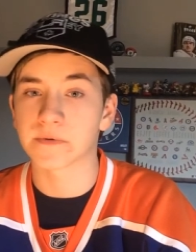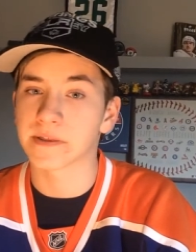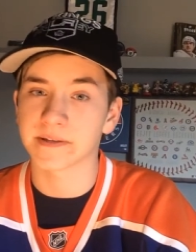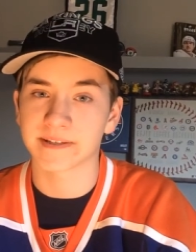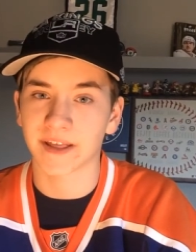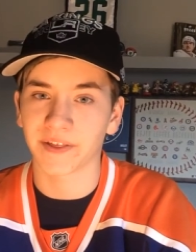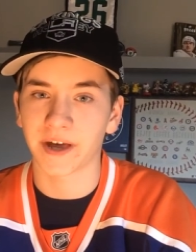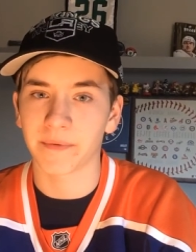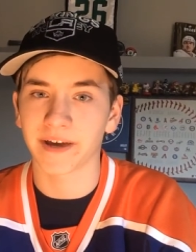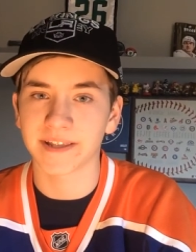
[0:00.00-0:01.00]
winning the Stanley
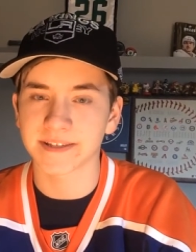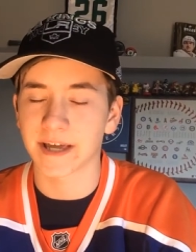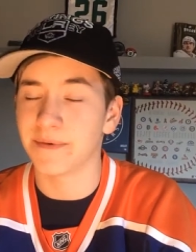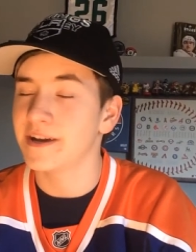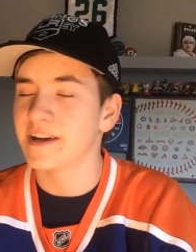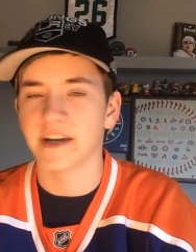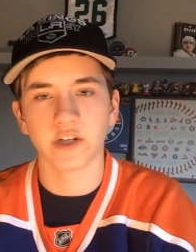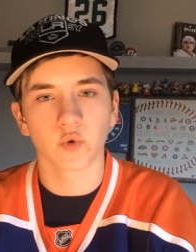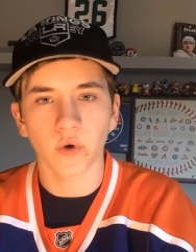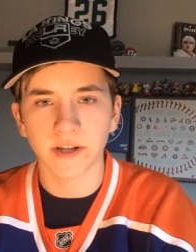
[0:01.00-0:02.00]
Cup against them in
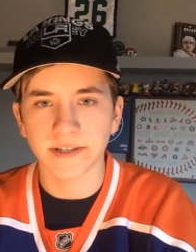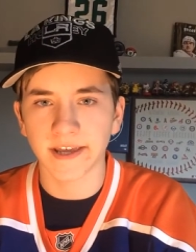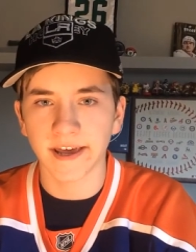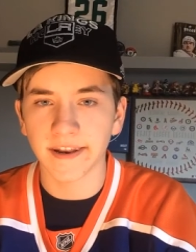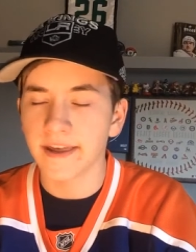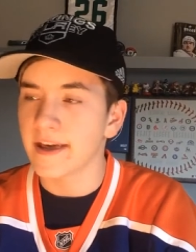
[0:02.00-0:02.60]
2010.